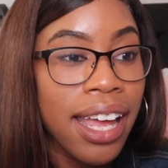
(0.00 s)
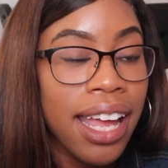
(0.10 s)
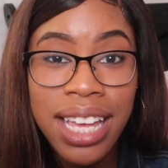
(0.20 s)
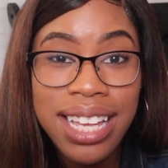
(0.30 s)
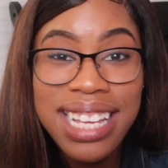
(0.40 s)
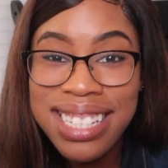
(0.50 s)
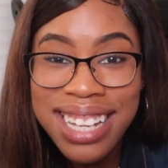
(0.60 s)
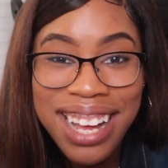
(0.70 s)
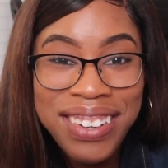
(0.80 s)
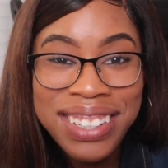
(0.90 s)
Yeah, it's
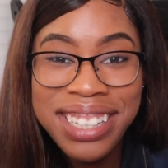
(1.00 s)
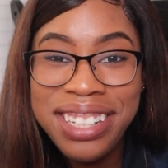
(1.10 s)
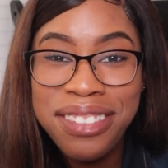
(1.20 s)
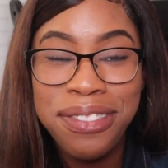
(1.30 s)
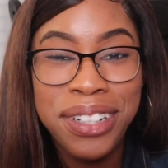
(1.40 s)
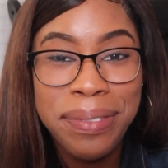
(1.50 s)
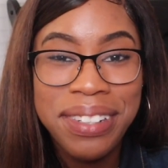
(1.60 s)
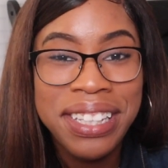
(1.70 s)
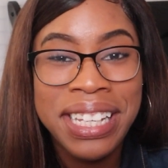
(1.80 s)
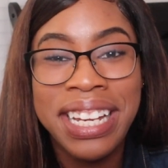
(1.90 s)
not really a
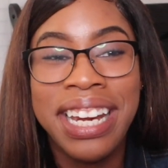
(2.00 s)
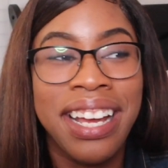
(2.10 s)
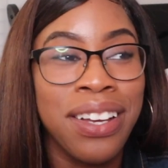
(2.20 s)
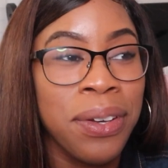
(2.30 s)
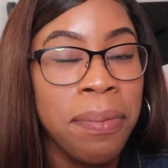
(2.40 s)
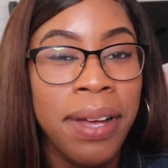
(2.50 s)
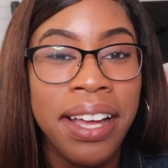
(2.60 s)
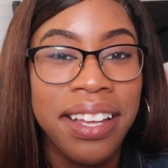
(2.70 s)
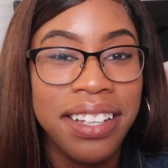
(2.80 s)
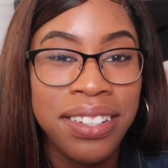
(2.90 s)
formula that I go
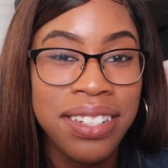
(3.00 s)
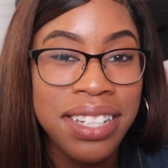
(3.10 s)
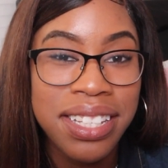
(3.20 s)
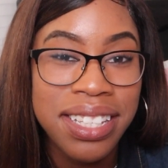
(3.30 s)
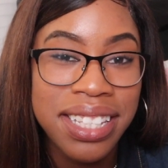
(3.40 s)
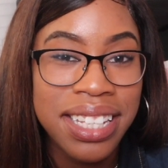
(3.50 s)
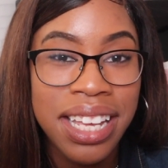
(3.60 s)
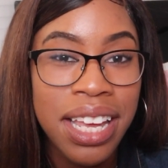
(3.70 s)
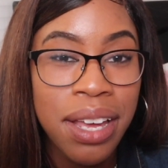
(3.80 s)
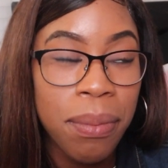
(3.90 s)
by. You
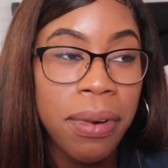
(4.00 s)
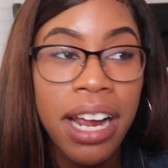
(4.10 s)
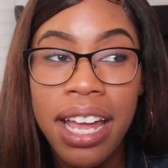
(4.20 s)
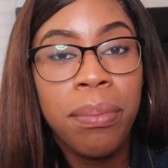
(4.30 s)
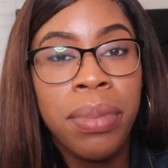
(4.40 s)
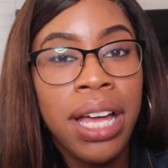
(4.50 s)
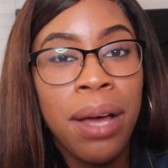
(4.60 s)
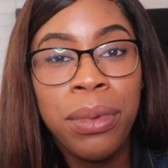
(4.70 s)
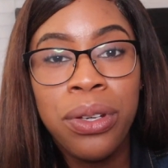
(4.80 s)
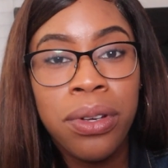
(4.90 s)
just pray. But
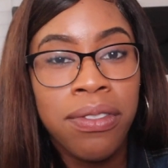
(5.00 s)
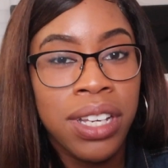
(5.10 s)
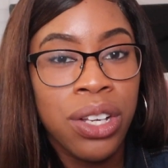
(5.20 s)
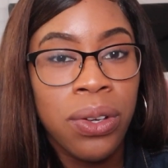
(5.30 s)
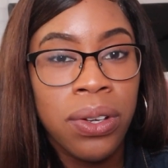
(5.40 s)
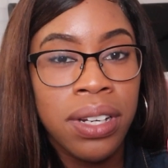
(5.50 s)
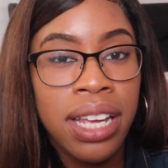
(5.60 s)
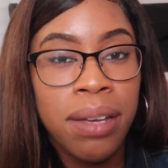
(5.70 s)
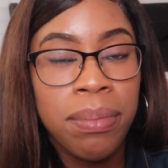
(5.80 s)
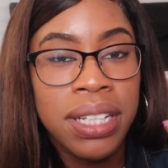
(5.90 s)
I'm gonna do a video on
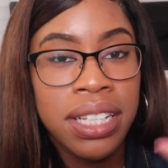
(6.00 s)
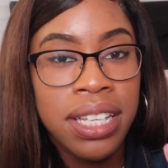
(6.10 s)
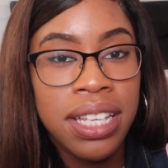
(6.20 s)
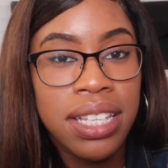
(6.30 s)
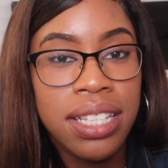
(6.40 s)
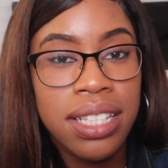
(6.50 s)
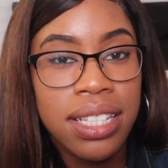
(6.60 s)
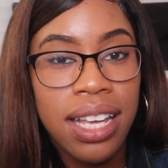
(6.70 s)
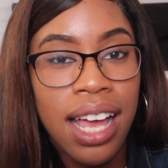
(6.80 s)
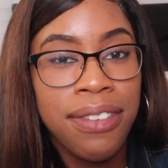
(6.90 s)
that,
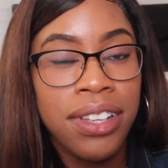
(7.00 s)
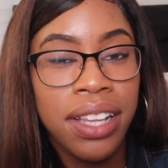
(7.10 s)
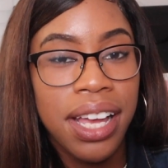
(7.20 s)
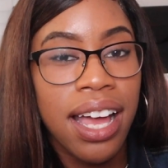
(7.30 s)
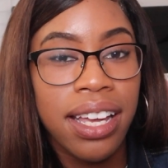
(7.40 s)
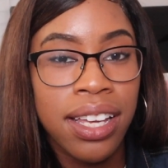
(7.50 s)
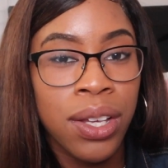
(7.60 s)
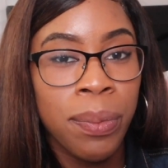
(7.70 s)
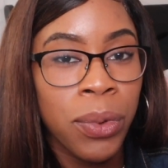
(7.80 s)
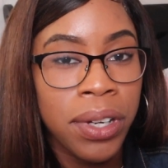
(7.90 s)
because I feel like I can
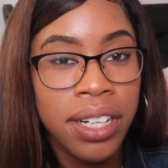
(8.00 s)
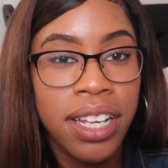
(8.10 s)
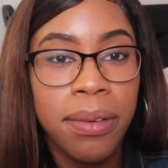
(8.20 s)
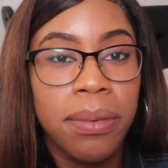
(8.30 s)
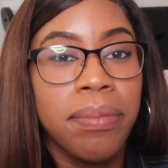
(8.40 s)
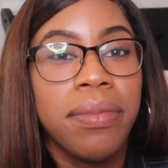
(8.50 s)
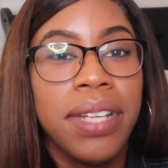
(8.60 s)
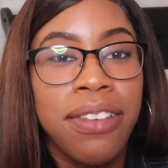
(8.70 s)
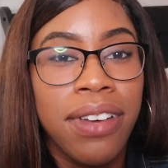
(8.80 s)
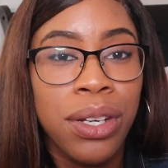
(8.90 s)
go more in
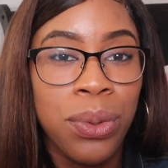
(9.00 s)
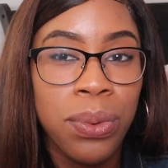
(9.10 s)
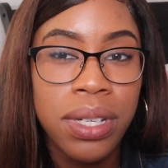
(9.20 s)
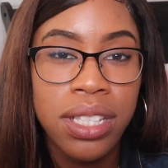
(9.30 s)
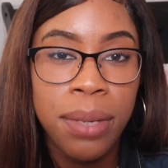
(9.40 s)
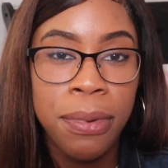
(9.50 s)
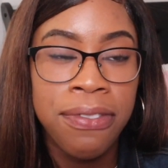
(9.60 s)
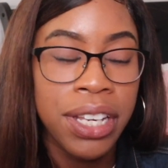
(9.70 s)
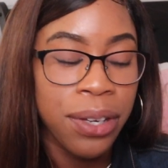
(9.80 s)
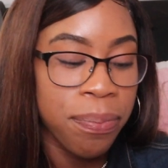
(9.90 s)
depth if I do a separate
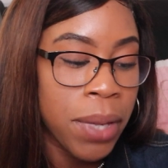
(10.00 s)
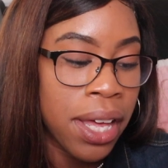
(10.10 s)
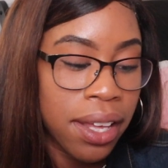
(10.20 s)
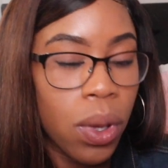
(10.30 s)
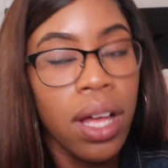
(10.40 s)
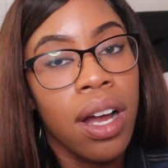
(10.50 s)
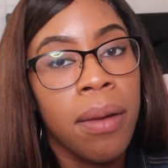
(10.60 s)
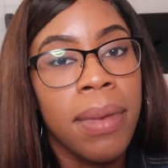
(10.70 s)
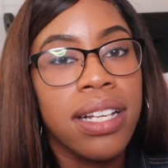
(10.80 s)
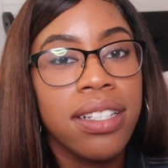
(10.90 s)
video. What
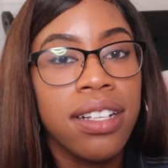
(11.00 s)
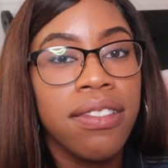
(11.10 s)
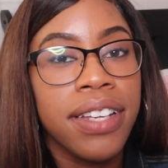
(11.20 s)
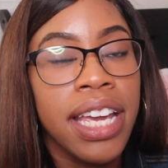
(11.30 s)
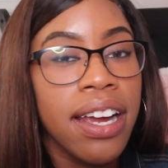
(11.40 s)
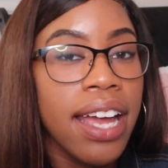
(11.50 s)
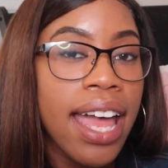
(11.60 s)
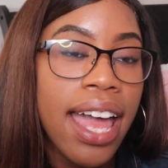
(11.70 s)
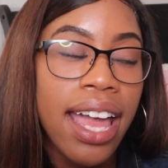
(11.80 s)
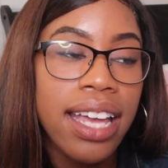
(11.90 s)
are my self-care
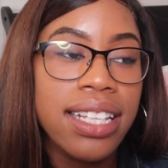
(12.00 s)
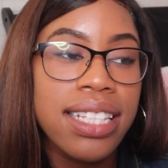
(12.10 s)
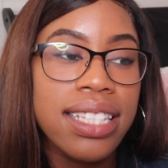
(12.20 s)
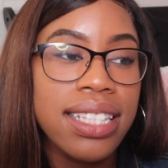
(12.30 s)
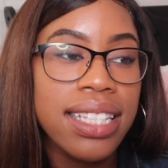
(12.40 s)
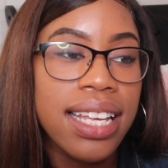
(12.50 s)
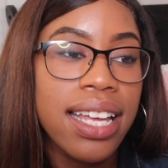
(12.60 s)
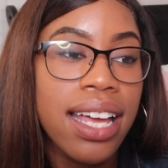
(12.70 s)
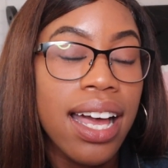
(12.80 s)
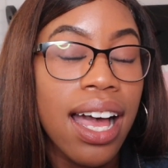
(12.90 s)
hacks?
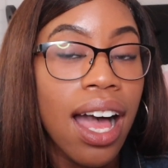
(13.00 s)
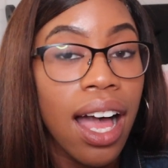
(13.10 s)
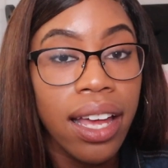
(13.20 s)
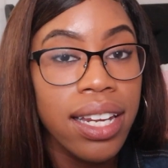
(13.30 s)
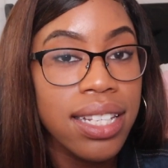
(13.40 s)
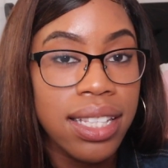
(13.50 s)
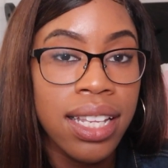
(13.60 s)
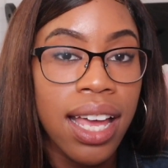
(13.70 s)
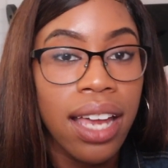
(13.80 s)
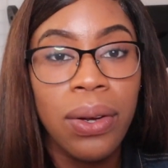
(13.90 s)

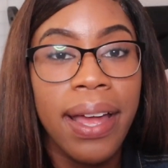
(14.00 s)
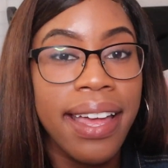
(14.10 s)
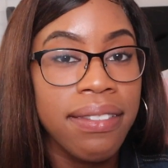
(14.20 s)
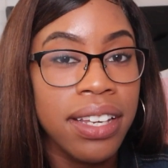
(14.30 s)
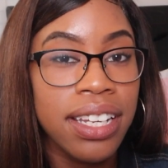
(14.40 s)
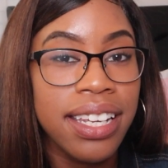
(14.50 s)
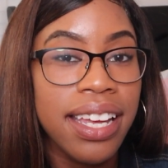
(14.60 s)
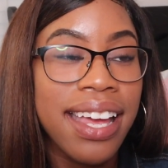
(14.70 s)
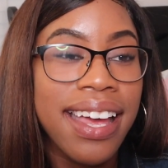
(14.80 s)
Honestly, I don't have any.